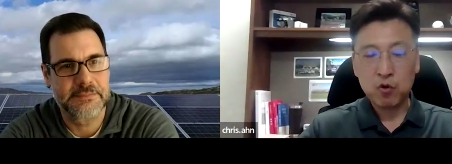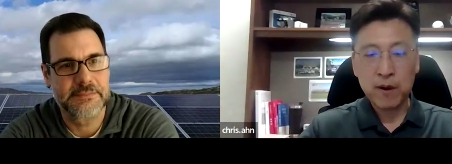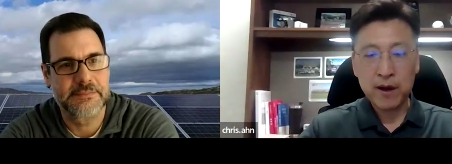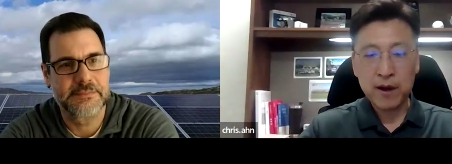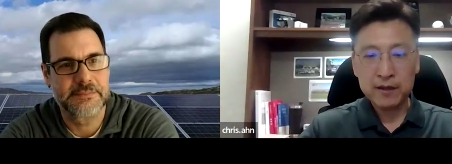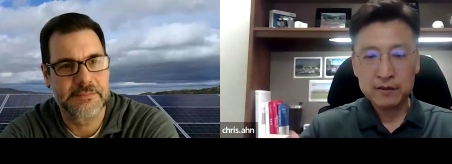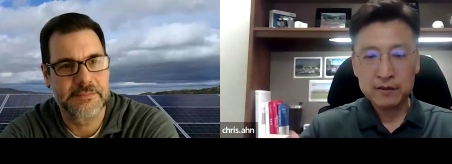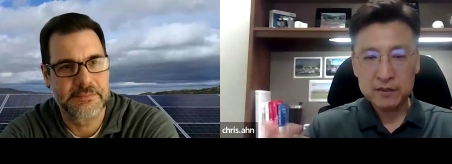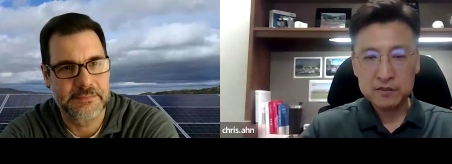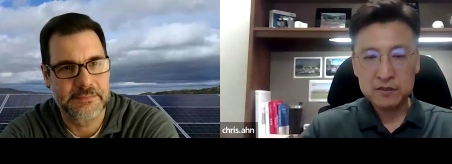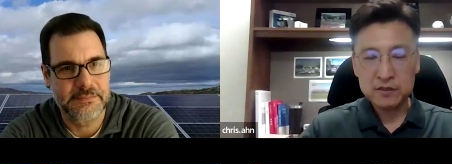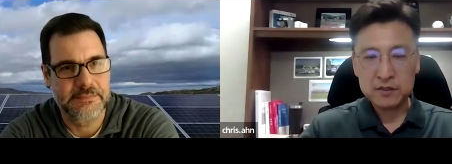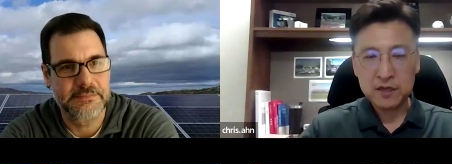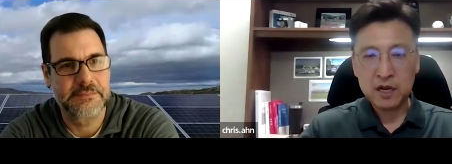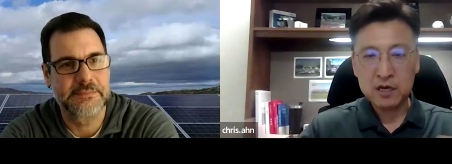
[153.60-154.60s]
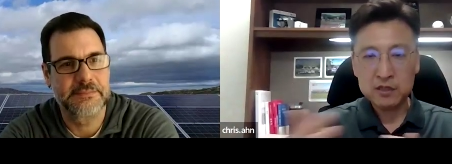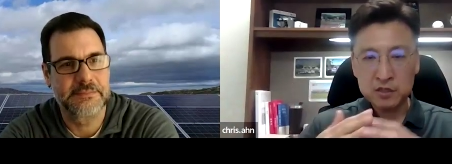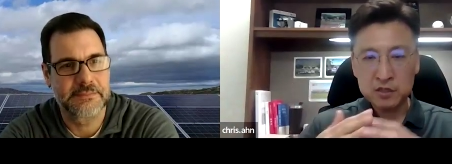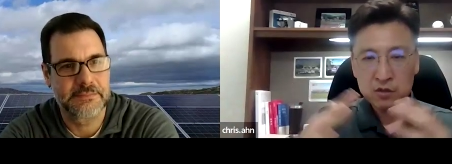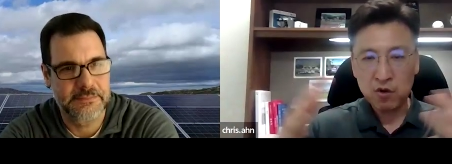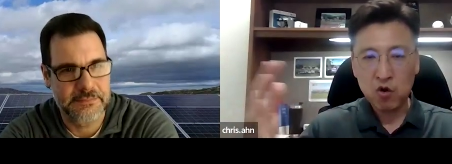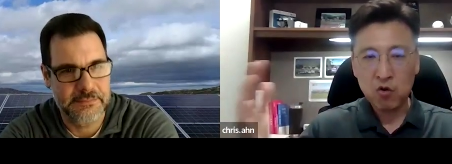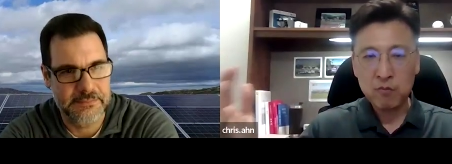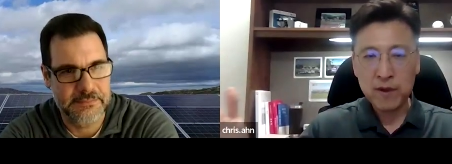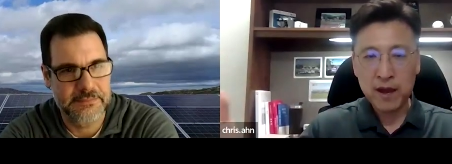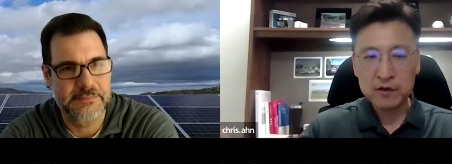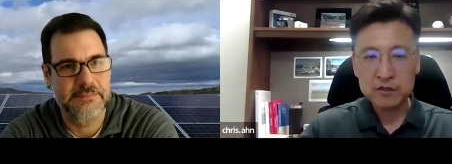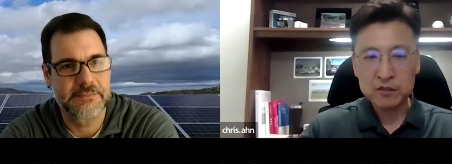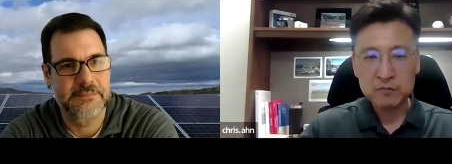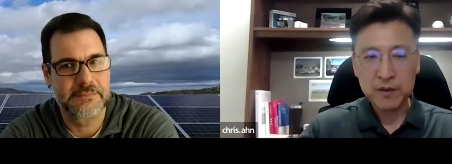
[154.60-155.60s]
Speaker 1: provide this is LG Home
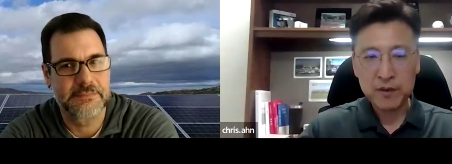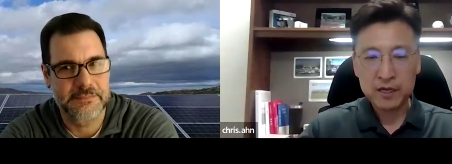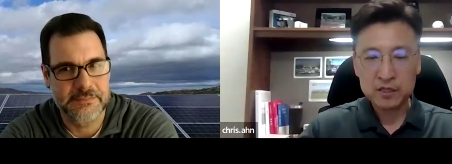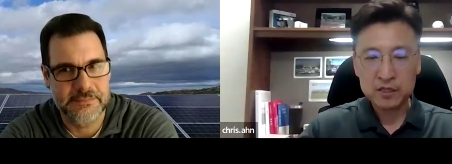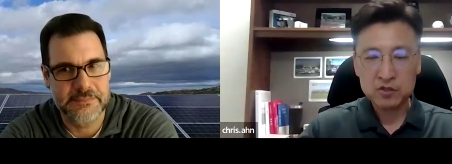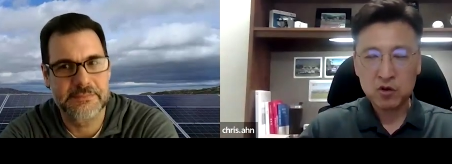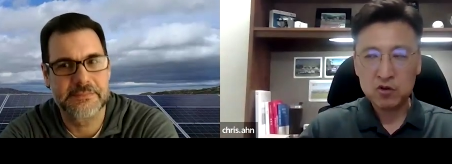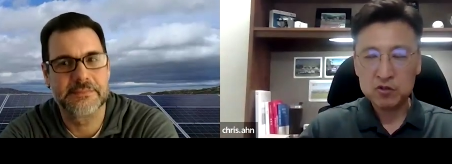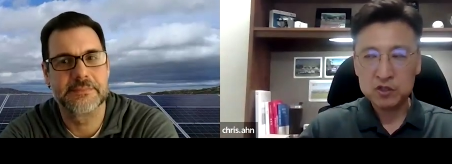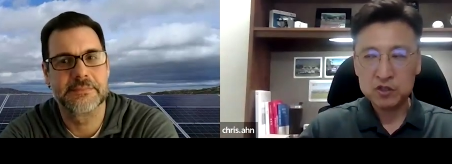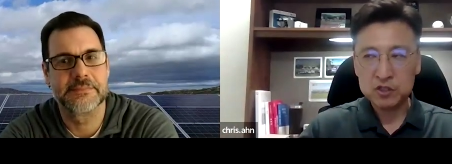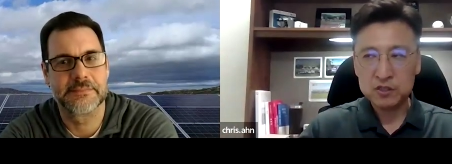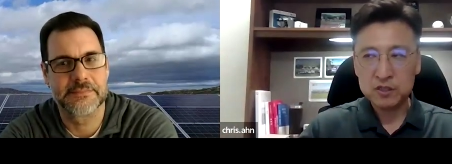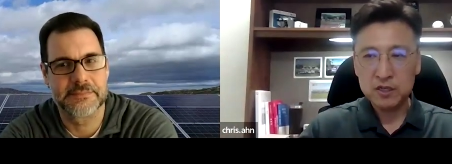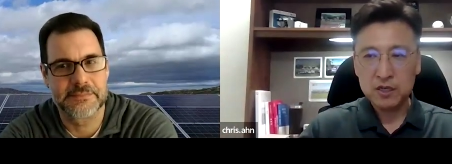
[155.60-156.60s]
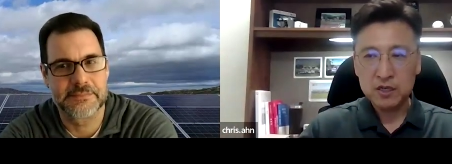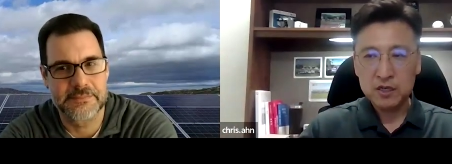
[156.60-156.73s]
Energy Package solution.